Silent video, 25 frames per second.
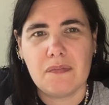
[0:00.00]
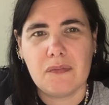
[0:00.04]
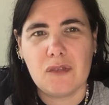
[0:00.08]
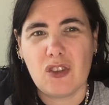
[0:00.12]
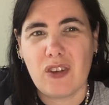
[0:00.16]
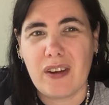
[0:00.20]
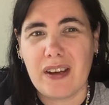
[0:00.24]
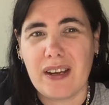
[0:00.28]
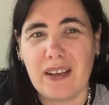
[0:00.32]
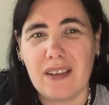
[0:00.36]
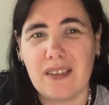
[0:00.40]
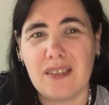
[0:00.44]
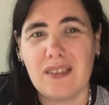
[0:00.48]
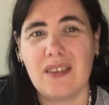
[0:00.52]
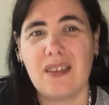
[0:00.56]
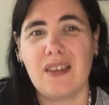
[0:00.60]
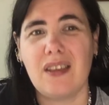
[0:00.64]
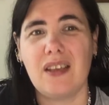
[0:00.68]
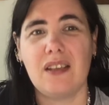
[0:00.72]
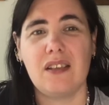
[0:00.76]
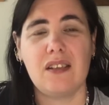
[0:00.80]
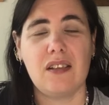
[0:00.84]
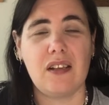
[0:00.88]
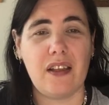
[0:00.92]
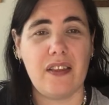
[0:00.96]
trainers and
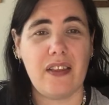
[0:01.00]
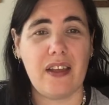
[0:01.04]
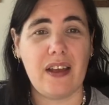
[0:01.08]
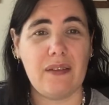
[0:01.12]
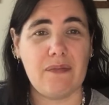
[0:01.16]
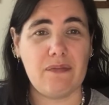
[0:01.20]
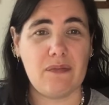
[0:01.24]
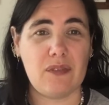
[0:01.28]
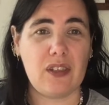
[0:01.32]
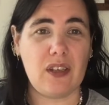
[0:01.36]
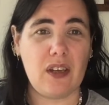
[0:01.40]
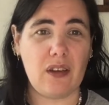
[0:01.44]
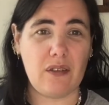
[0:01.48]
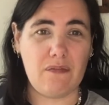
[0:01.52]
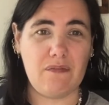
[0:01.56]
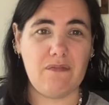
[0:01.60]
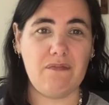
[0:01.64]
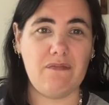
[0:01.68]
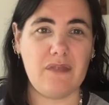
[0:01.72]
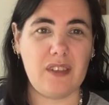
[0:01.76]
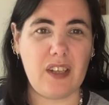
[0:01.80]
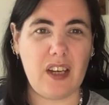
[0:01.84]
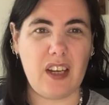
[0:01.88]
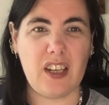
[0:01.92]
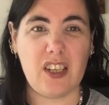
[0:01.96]
things like that. So
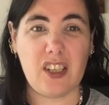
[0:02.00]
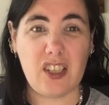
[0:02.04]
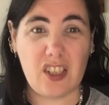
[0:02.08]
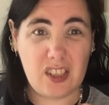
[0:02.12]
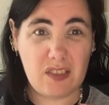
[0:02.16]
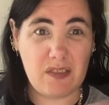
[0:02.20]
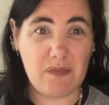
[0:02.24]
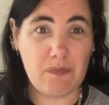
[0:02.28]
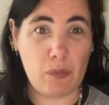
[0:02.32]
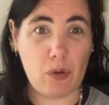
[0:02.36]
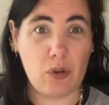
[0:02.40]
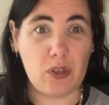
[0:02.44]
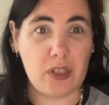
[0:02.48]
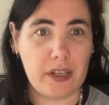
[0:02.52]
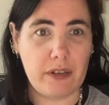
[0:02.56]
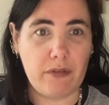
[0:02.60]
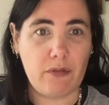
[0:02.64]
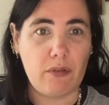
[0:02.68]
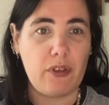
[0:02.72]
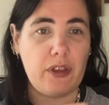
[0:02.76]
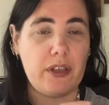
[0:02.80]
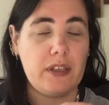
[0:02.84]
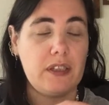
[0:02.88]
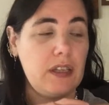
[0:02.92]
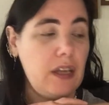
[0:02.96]
kind of just more
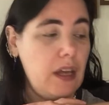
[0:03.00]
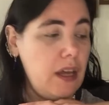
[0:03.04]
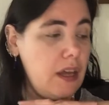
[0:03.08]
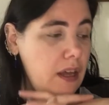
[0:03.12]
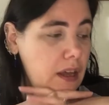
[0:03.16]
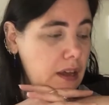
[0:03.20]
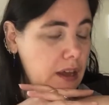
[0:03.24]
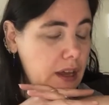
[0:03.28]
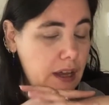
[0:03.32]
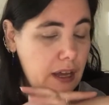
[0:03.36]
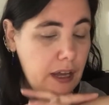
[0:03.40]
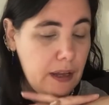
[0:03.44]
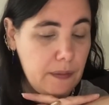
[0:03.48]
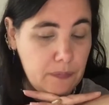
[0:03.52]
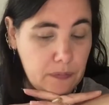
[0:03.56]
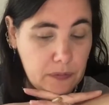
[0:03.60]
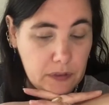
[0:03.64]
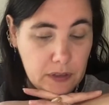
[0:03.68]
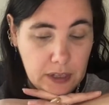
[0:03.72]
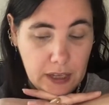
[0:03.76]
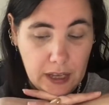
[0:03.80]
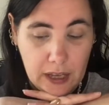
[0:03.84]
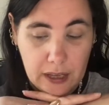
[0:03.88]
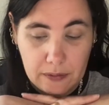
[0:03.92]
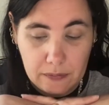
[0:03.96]
general things.
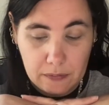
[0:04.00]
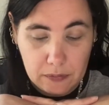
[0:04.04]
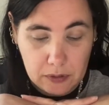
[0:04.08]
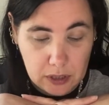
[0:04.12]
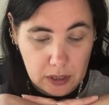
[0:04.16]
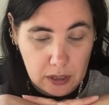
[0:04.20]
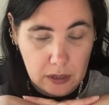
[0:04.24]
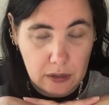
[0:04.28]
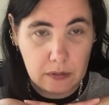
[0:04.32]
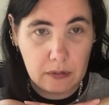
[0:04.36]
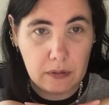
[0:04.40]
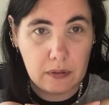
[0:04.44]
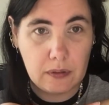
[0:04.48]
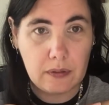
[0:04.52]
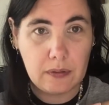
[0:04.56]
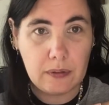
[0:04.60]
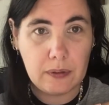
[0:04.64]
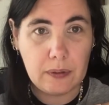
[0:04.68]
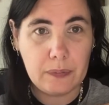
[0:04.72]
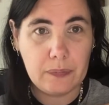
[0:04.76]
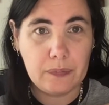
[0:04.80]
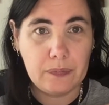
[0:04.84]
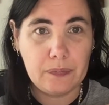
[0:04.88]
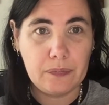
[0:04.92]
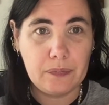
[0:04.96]
So
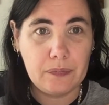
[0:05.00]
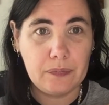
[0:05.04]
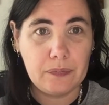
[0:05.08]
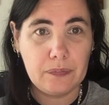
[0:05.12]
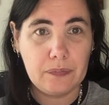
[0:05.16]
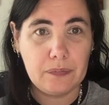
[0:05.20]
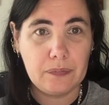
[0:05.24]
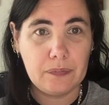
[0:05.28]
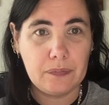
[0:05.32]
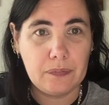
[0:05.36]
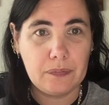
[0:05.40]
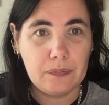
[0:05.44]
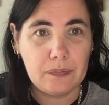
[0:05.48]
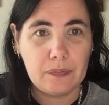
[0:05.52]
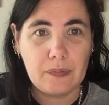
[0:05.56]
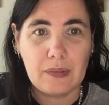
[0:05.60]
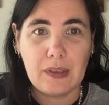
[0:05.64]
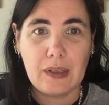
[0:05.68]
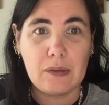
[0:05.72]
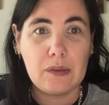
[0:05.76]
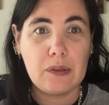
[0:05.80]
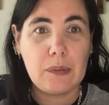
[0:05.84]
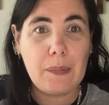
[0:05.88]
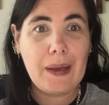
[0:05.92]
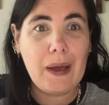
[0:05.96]

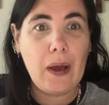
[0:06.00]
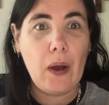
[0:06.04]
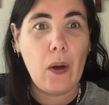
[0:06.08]
that was a big